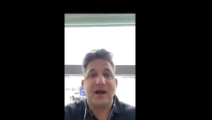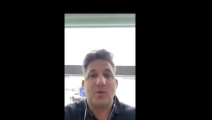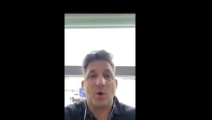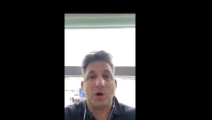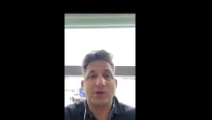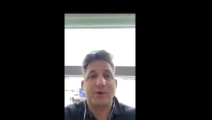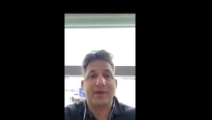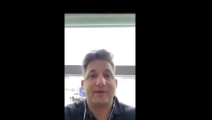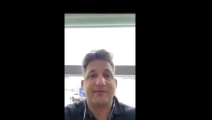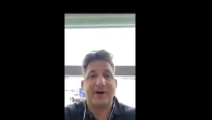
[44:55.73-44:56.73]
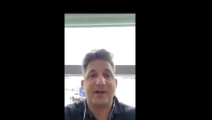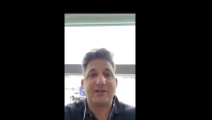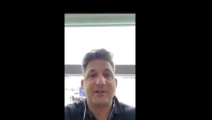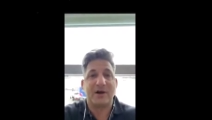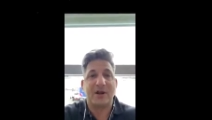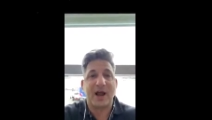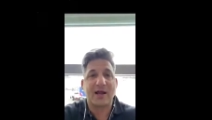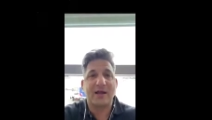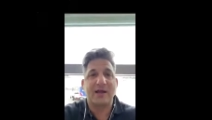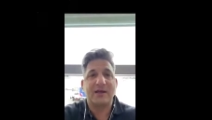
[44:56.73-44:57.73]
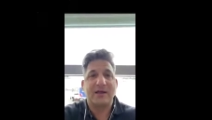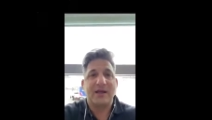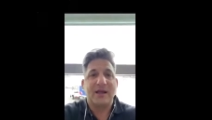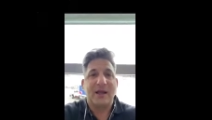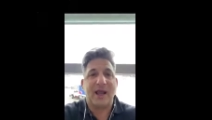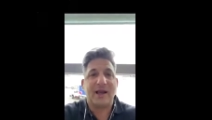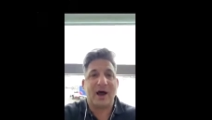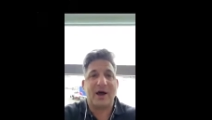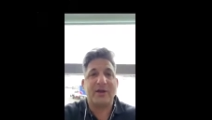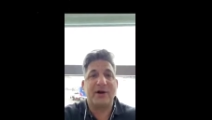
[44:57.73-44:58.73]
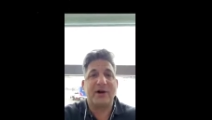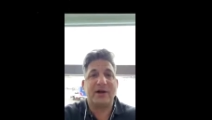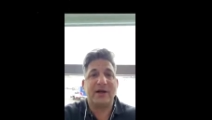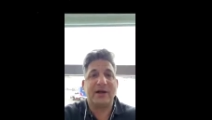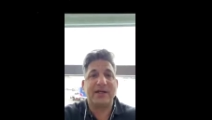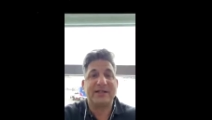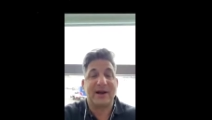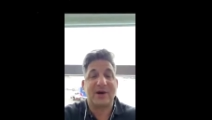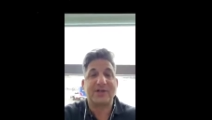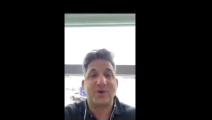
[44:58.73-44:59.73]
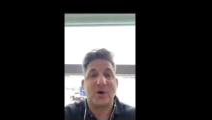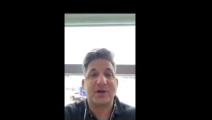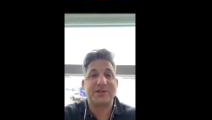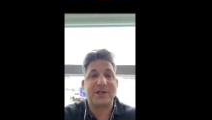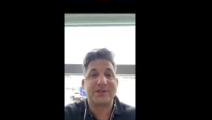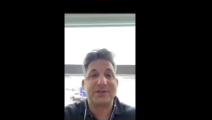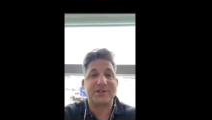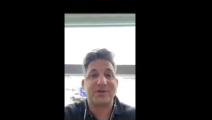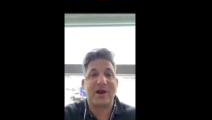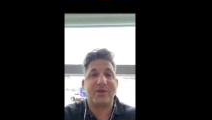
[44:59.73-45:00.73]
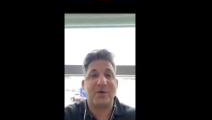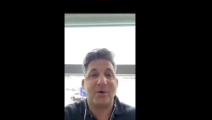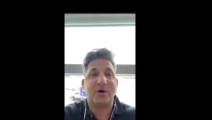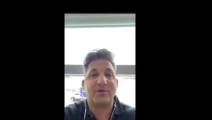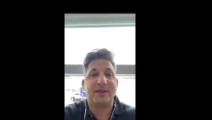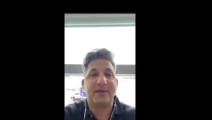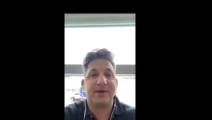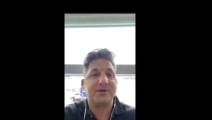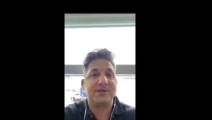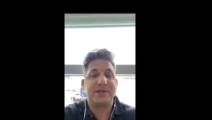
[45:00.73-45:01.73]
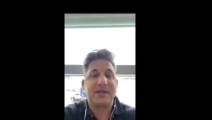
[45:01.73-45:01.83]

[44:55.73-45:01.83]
works with and funds Al Qaeda and other terrorist organizations around the world. And